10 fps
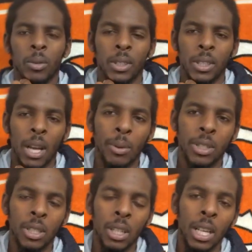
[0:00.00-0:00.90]
That was
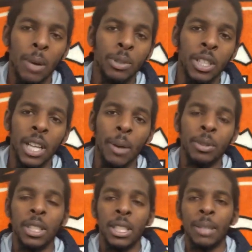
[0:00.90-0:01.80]
good. That was
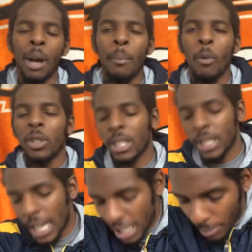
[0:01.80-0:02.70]
good. I'm most
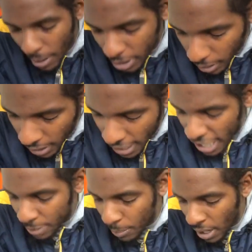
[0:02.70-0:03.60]
excited about the
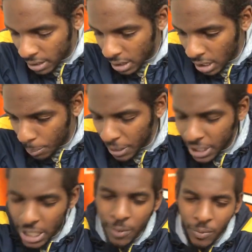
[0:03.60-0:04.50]
Xbox.
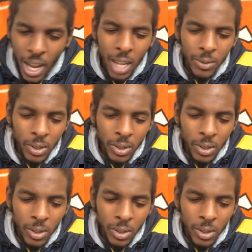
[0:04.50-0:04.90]
PlayStation 5,